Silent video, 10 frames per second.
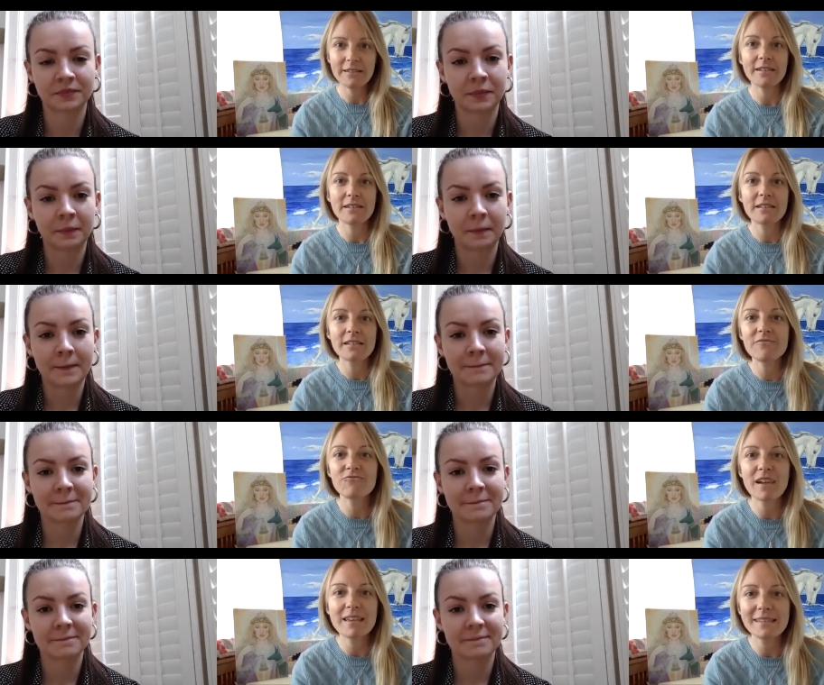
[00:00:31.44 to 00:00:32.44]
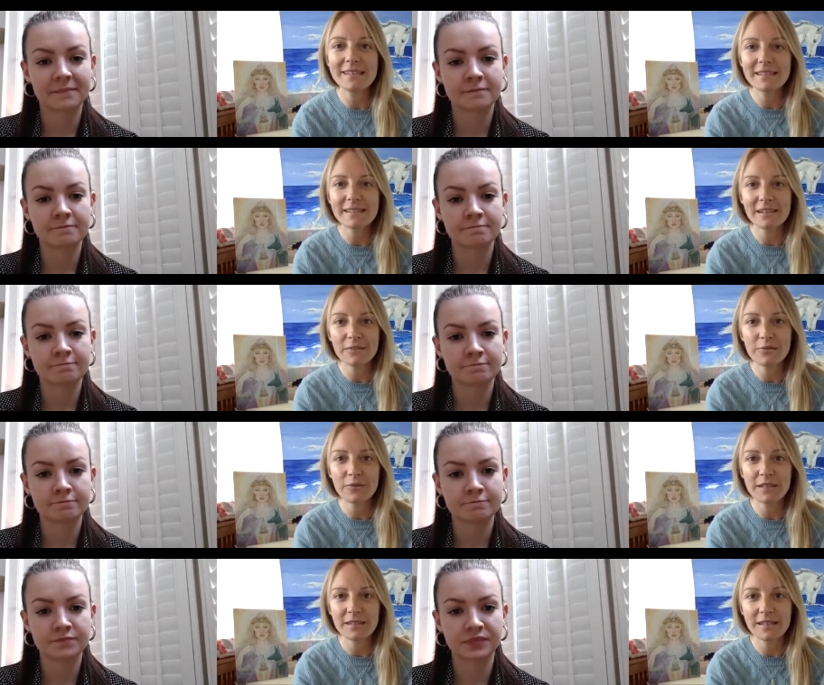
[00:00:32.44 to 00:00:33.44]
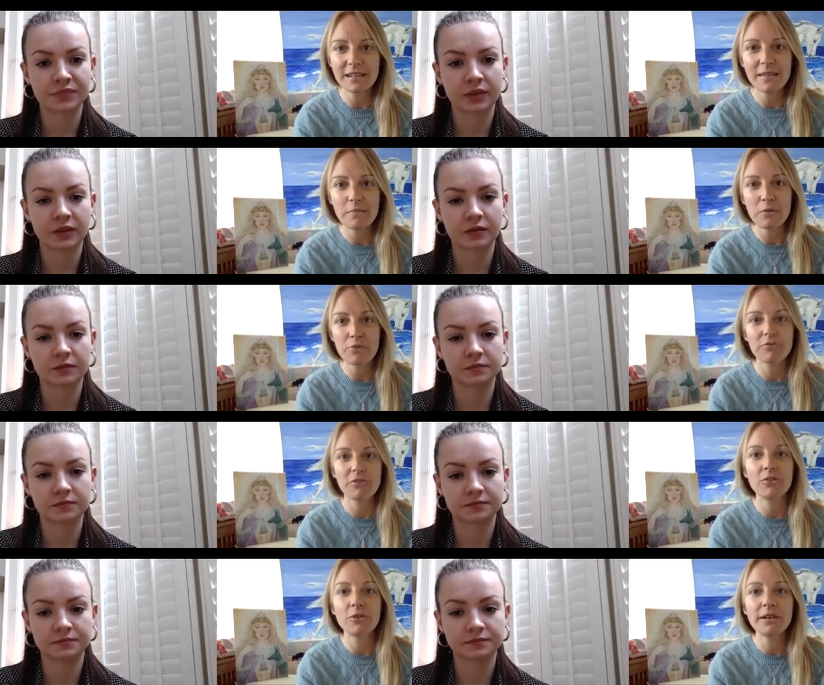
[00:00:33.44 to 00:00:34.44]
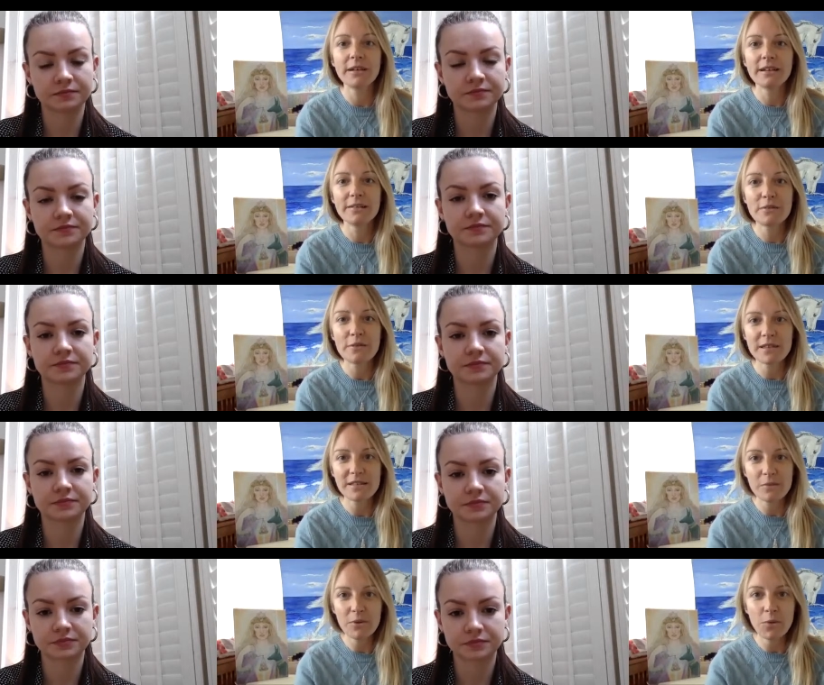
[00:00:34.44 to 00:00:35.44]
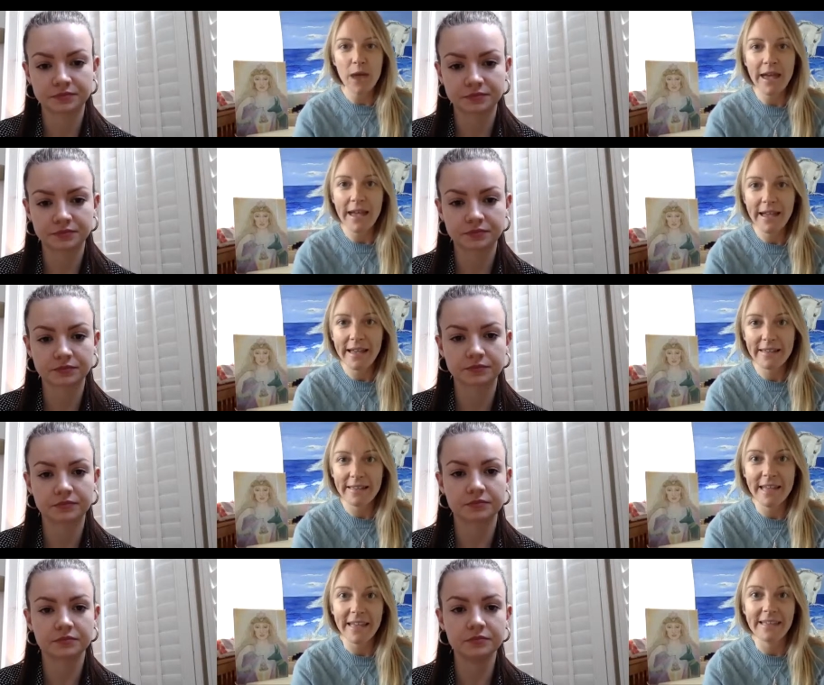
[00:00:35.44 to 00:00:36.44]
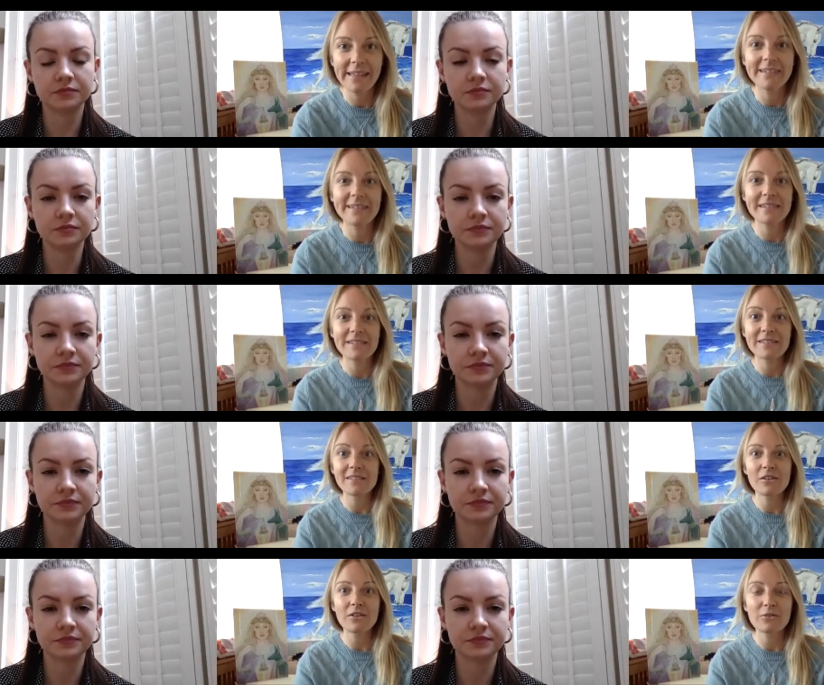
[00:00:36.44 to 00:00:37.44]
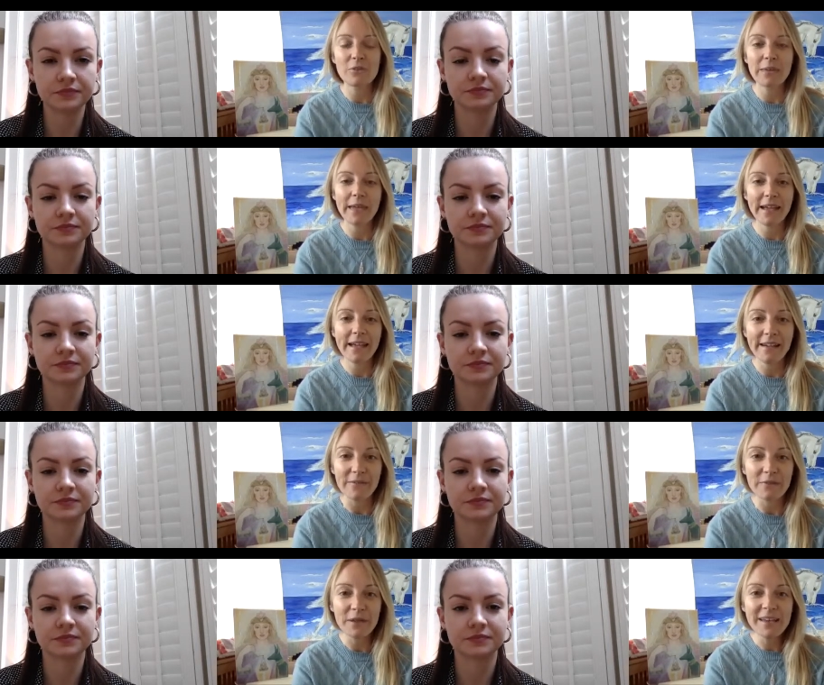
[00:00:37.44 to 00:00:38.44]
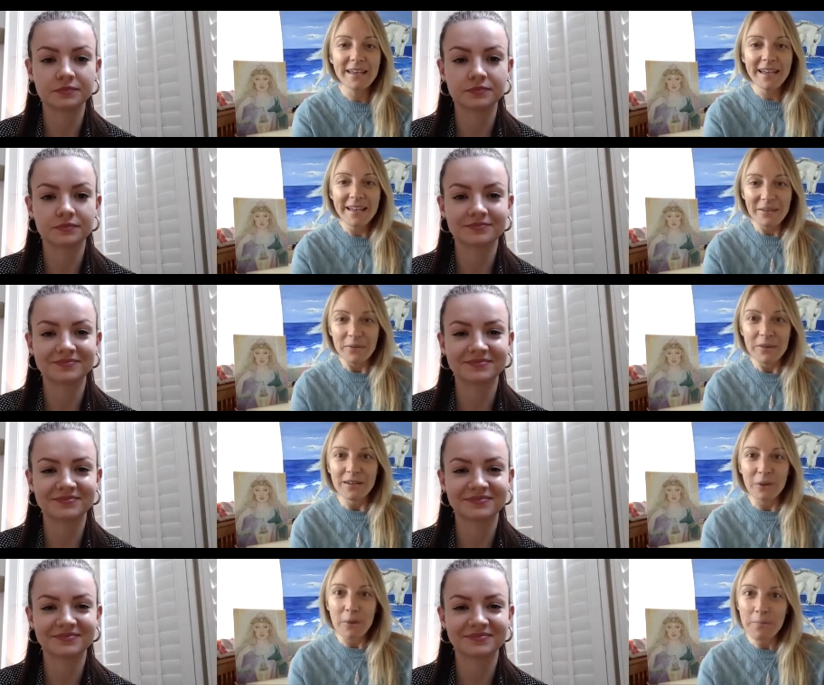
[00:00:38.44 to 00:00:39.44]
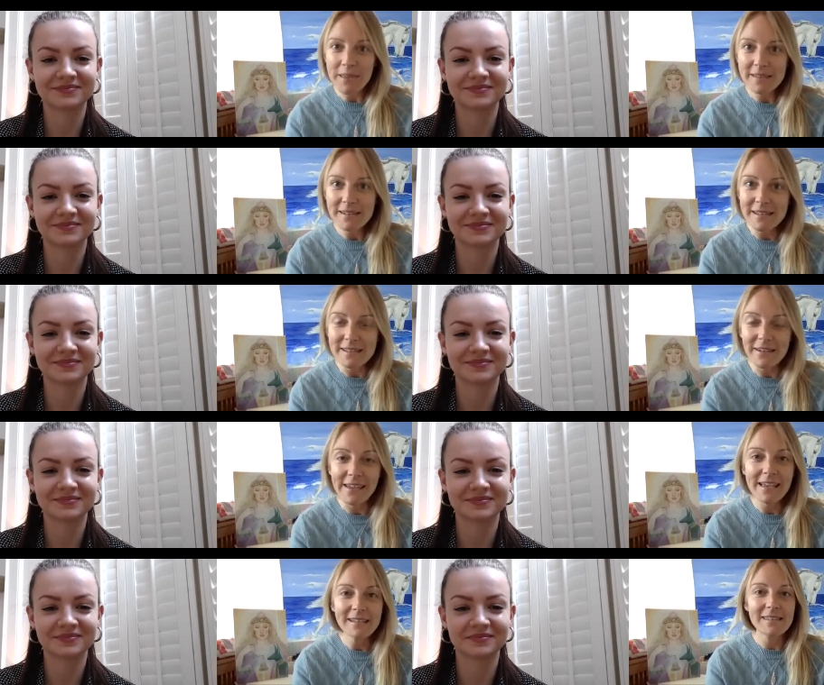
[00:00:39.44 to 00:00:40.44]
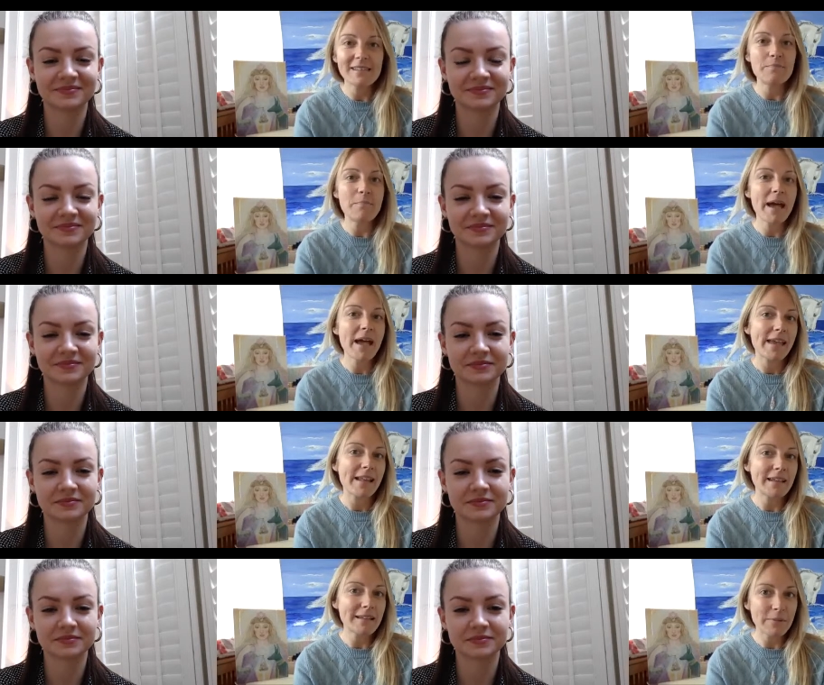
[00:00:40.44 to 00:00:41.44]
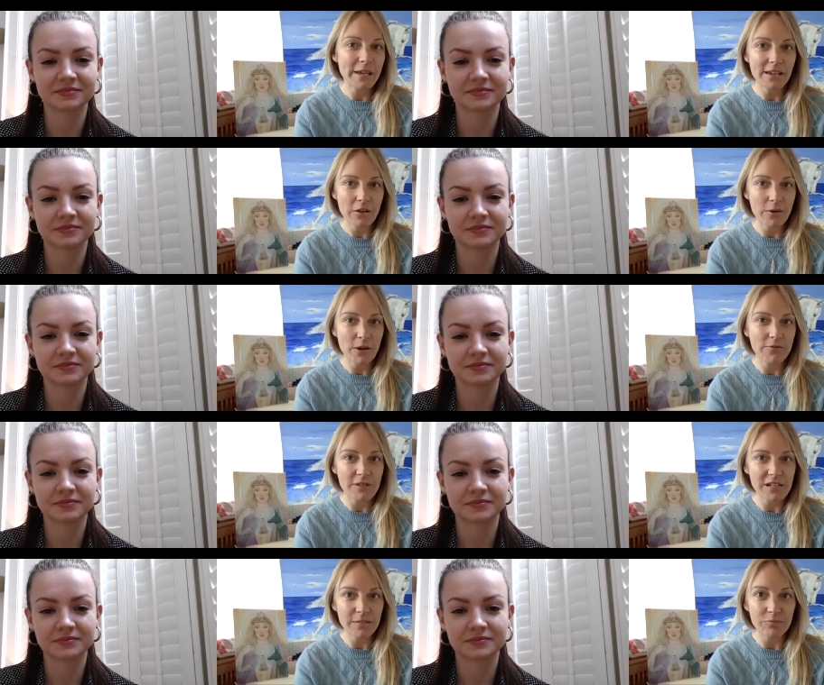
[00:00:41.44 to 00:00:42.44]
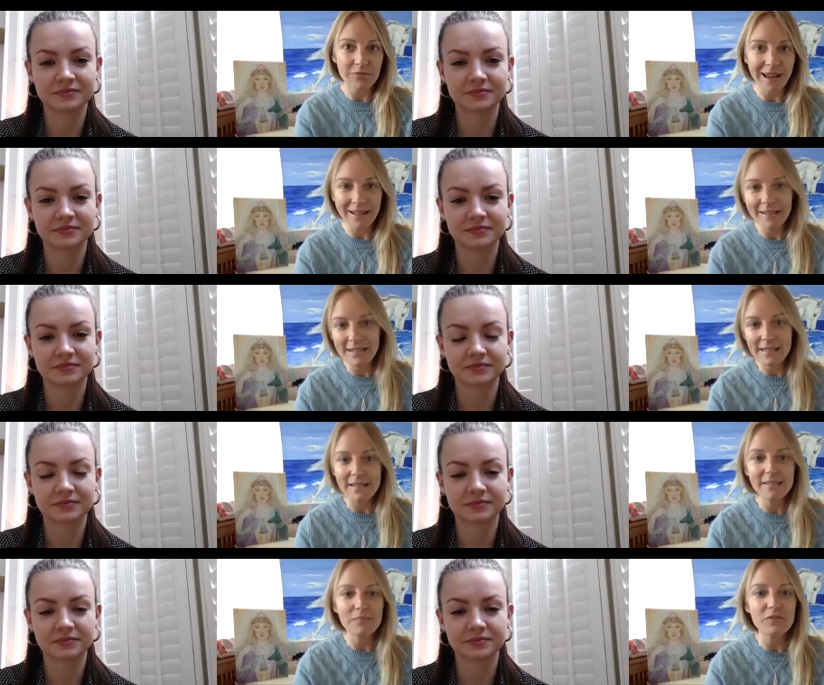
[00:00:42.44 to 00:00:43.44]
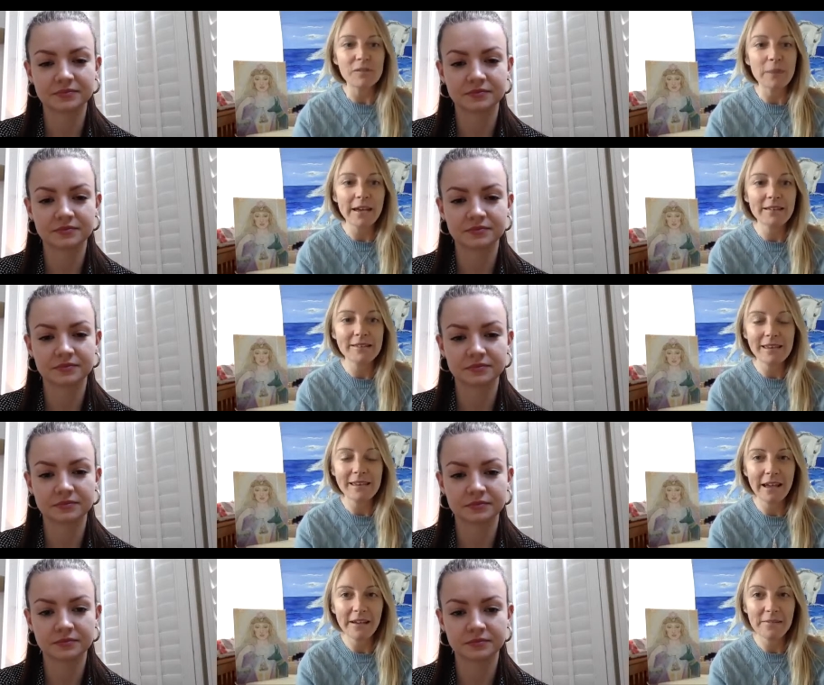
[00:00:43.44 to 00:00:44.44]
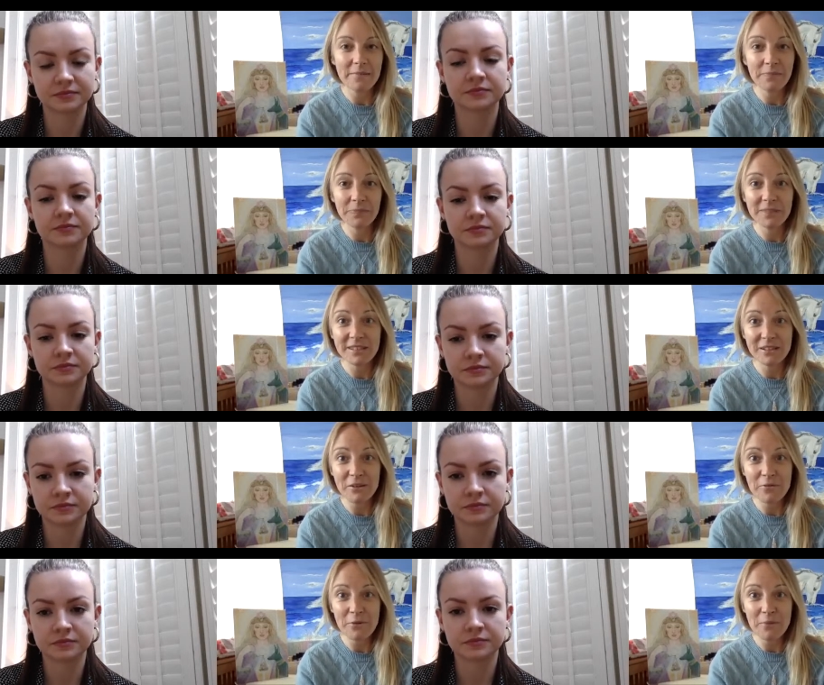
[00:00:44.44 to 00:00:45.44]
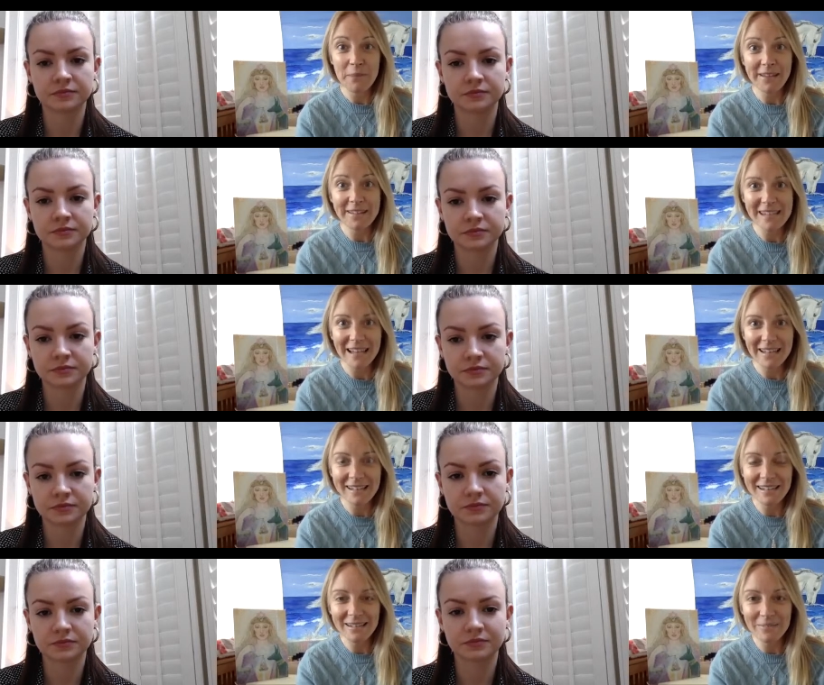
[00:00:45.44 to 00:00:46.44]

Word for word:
Speaker 1: discussing raising self esteem through the things that we wear and uh, the style that we have within our business. And I guess this may a little bit go over into branding in some respects. Um, so, Megan, tell us a little